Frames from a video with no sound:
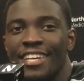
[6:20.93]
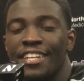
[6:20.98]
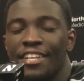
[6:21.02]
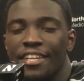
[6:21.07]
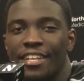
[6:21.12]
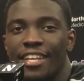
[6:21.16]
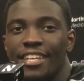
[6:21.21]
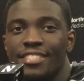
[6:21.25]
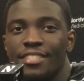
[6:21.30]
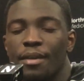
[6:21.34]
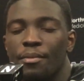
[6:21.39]
they did,
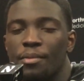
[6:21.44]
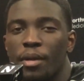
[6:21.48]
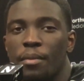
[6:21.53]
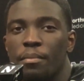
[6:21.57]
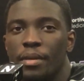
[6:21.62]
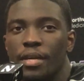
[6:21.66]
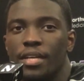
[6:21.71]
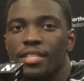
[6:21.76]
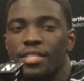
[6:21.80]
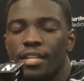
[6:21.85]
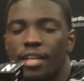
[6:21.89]
they stepped up
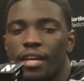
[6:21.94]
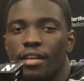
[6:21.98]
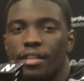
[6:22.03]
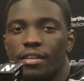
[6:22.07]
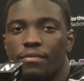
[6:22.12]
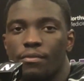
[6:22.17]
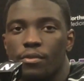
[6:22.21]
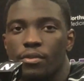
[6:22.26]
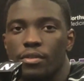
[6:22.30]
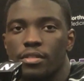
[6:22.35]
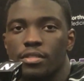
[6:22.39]
big tonight
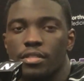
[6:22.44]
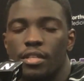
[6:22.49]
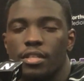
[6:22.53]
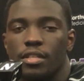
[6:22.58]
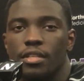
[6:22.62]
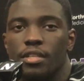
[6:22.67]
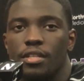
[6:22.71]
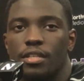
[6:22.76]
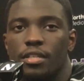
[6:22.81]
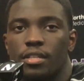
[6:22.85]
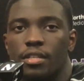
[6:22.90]
for us, and
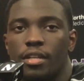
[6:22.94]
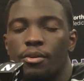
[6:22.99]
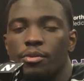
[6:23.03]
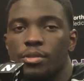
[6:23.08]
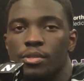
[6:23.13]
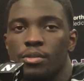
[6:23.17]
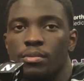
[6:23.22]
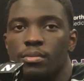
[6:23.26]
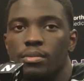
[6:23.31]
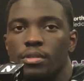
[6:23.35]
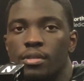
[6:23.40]
that was
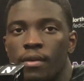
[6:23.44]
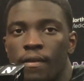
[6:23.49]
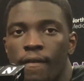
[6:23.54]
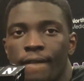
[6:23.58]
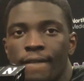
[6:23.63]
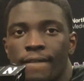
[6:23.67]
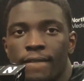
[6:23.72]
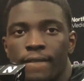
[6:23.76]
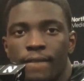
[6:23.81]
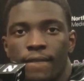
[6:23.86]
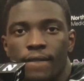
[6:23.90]
huge.
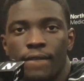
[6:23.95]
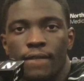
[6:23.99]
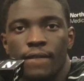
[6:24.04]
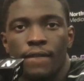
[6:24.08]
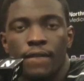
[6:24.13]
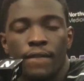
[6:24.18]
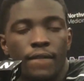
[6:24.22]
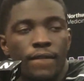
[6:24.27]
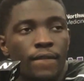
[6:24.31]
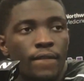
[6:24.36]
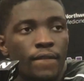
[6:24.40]
Two more.
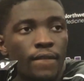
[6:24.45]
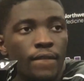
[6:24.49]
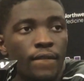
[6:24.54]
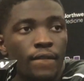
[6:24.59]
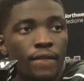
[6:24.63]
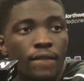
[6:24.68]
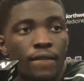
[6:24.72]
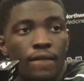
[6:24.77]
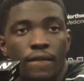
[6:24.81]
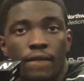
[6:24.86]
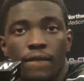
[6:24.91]

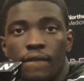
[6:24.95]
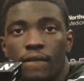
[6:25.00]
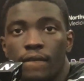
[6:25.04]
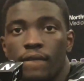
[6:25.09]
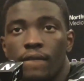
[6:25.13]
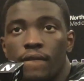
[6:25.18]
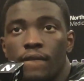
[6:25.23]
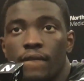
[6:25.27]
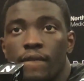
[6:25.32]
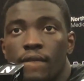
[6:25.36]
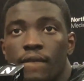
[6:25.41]
Khyri, you're
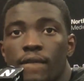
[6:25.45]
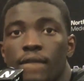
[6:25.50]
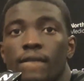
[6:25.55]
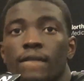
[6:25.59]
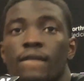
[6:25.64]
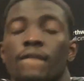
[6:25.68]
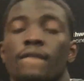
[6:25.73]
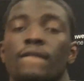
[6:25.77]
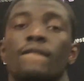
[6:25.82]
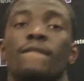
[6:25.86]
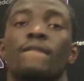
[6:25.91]
no most as
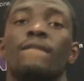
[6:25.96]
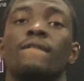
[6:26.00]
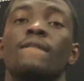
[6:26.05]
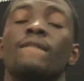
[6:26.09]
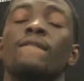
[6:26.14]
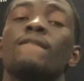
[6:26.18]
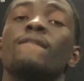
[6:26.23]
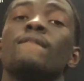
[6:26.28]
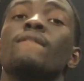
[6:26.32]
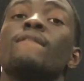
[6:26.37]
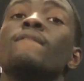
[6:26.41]
a defensive
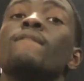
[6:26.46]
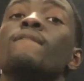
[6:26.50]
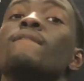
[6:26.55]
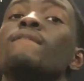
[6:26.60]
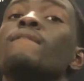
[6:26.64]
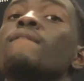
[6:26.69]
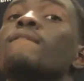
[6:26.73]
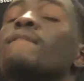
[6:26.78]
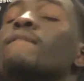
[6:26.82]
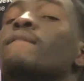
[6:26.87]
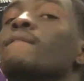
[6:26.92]
stopper.
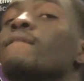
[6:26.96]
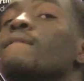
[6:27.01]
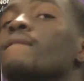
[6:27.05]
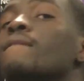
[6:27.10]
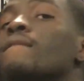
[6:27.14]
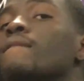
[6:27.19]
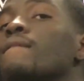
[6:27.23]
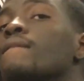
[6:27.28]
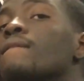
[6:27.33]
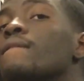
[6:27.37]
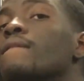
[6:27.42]

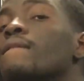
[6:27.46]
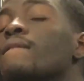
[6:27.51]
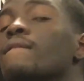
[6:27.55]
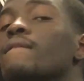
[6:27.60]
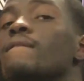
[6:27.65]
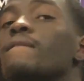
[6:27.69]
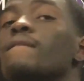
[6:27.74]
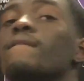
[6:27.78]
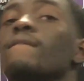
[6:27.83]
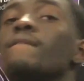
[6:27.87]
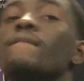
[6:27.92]
Um,
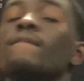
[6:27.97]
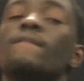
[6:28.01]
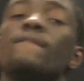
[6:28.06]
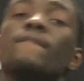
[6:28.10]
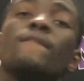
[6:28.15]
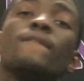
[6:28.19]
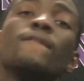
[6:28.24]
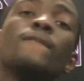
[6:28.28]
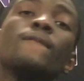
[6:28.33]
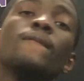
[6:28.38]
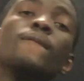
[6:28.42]
going back all the
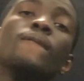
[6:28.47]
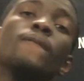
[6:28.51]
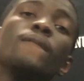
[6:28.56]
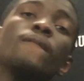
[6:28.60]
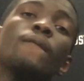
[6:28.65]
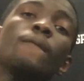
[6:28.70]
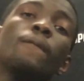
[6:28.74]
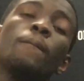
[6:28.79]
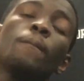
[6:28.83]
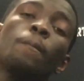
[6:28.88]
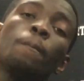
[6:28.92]
way to Lowe's
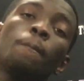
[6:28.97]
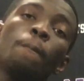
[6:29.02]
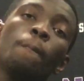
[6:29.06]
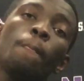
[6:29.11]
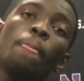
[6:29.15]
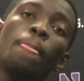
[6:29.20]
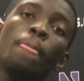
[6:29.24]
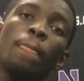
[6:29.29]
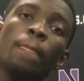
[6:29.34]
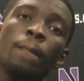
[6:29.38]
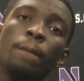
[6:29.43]
injury last
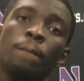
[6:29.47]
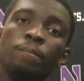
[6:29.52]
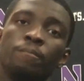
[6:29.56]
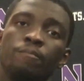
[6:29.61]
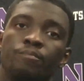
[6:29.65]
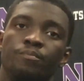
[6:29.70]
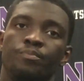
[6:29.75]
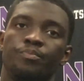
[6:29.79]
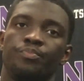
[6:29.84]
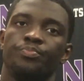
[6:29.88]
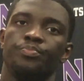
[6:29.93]
year, how have you been
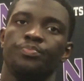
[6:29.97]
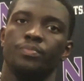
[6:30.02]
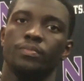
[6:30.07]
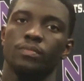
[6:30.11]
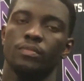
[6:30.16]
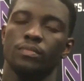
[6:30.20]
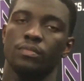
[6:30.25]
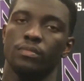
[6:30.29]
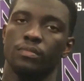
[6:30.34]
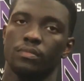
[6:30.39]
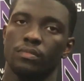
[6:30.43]
challenged
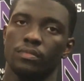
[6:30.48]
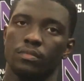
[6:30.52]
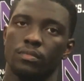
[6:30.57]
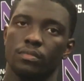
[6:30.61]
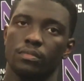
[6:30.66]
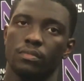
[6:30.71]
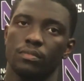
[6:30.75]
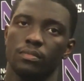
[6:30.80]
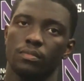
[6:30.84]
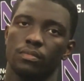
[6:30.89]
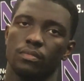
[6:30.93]
and how have you
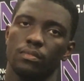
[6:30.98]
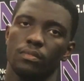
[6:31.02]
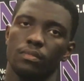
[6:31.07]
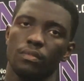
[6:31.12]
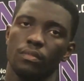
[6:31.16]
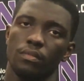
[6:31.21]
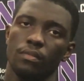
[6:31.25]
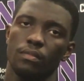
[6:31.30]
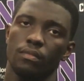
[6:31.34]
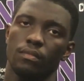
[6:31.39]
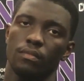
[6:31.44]
been, have you
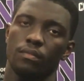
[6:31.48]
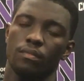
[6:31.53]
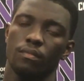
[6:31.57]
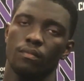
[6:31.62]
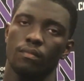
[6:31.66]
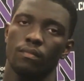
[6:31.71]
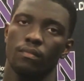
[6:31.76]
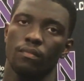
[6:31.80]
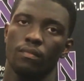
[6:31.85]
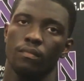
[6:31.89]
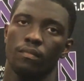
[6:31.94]
been excited
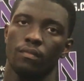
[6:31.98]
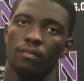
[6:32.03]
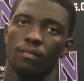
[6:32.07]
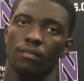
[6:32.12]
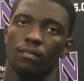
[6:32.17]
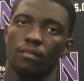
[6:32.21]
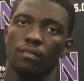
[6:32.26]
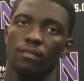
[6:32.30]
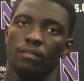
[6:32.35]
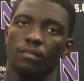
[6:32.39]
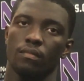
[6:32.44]
about the challenge
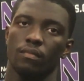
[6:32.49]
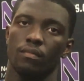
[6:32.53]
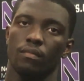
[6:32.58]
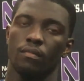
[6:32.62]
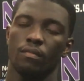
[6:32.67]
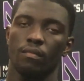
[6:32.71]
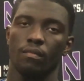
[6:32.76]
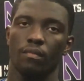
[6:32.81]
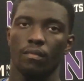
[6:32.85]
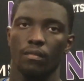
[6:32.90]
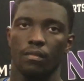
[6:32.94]
to step up
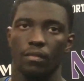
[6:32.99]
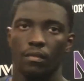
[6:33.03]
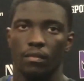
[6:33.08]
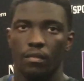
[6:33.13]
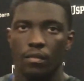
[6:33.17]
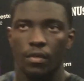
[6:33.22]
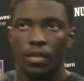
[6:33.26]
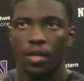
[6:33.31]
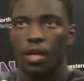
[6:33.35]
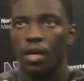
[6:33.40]
offensively?